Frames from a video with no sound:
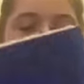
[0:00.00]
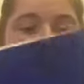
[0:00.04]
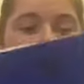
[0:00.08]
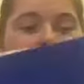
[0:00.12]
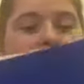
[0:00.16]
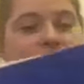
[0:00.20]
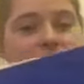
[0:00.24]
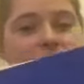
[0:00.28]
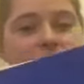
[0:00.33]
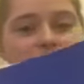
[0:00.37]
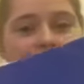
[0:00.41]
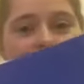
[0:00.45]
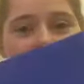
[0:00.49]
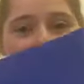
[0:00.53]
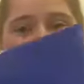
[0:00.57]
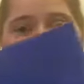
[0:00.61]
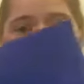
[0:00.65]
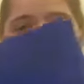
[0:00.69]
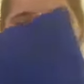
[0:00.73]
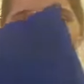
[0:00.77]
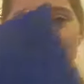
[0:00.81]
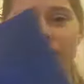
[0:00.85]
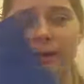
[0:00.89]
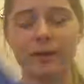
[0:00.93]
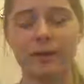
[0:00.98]
So this has
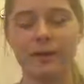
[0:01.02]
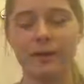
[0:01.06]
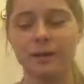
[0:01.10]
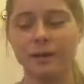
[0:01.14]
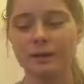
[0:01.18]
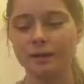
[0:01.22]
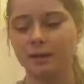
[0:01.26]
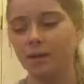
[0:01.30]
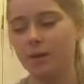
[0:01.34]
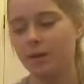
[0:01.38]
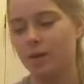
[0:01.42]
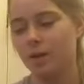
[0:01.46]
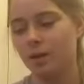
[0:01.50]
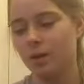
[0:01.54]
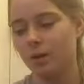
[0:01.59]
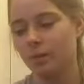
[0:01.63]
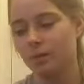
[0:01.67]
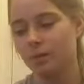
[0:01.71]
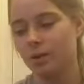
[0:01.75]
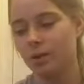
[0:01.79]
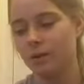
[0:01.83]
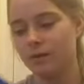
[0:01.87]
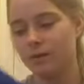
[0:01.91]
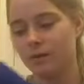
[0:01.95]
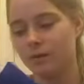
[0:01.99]
random junk in it,
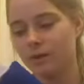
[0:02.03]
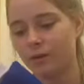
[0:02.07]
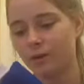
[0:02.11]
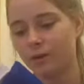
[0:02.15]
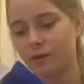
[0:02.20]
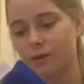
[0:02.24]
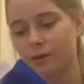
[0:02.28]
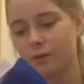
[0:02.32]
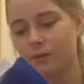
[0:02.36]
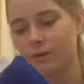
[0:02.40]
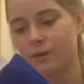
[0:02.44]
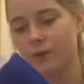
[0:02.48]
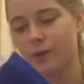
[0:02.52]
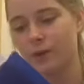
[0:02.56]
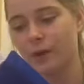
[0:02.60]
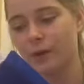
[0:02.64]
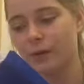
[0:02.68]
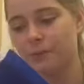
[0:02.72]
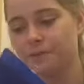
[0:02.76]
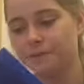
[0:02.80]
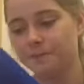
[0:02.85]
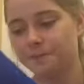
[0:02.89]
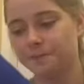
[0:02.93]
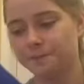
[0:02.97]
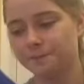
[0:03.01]
basically
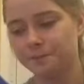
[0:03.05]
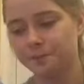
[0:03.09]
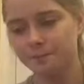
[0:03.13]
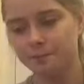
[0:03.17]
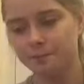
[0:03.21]
from